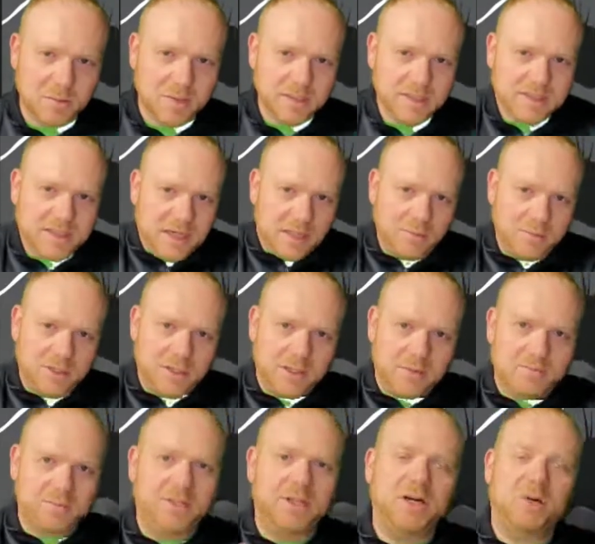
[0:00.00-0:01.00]
coming
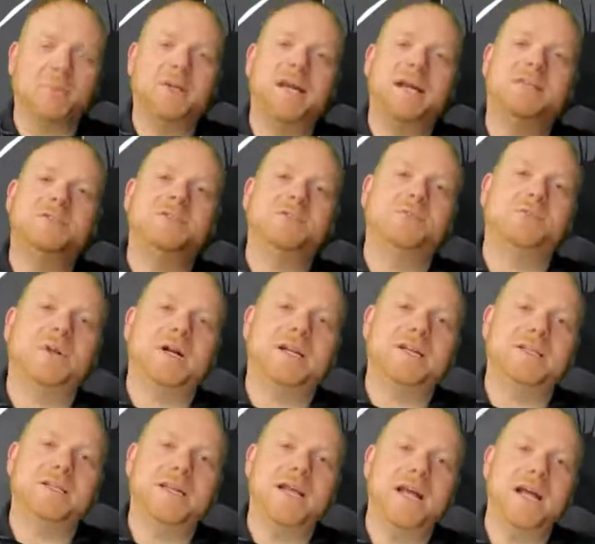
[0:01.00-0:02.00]
at you right
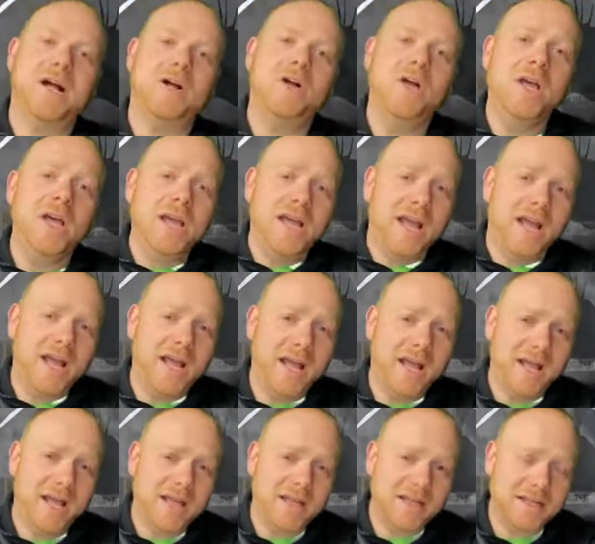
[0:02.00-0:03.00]
now.
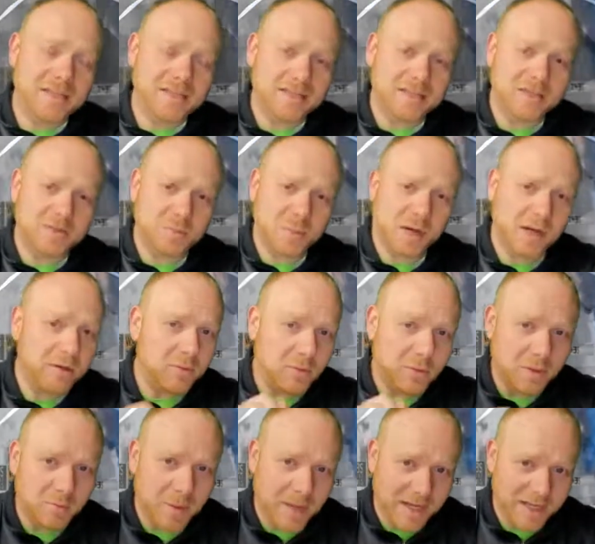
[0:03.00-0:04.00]
And despite
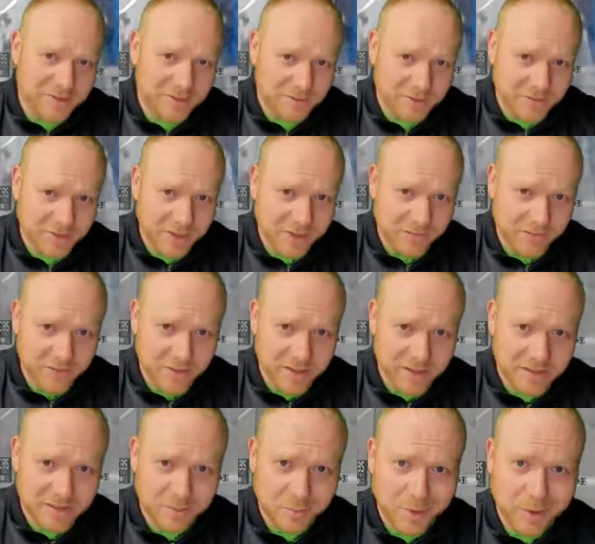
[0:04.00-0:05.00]
what Pastor Jeff
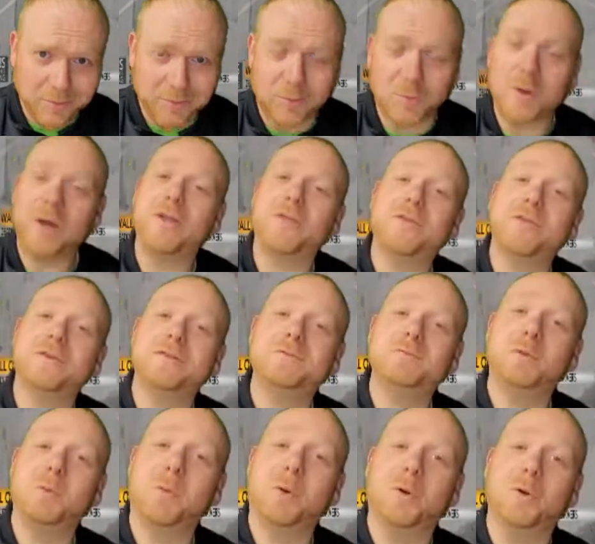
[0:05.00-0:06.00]
thinks about the weather this
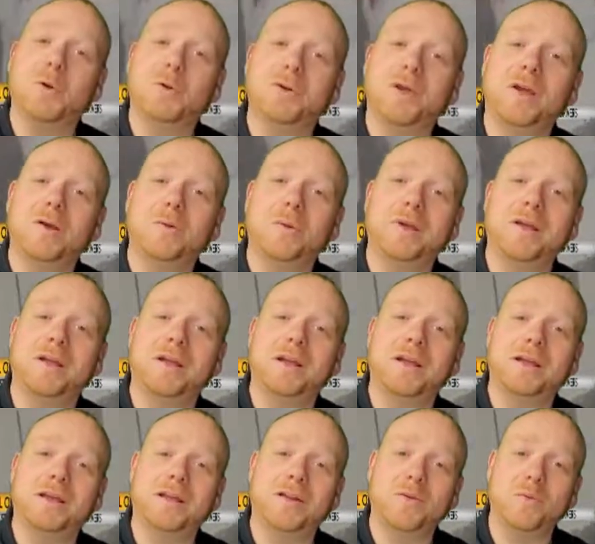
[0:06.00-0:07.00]
Memorial Day
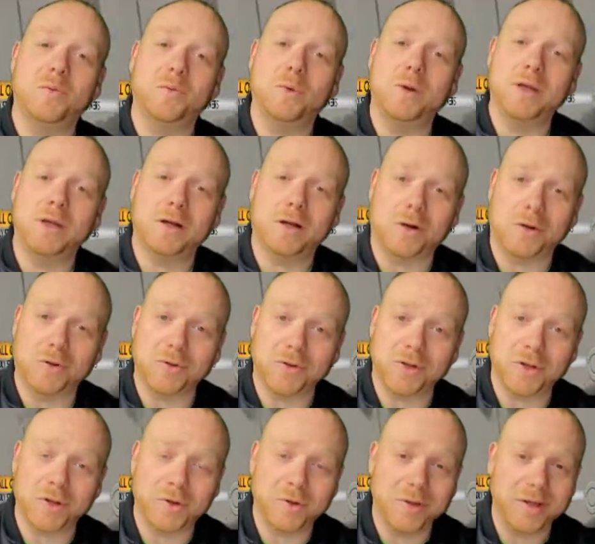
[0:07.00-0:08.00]
weekend, we all
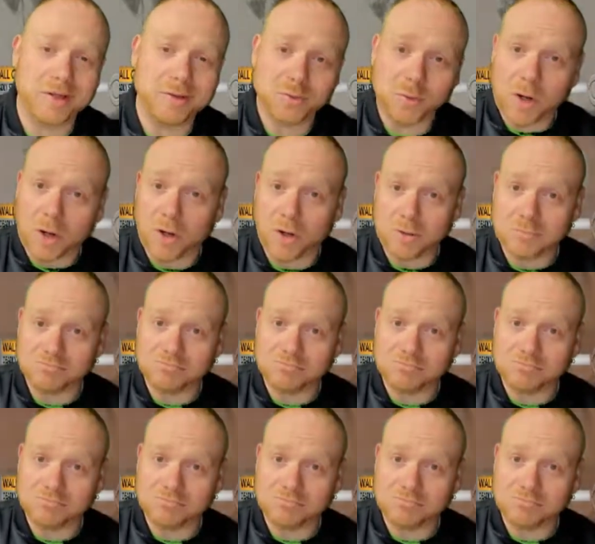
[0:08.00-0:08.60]
know he's wrong.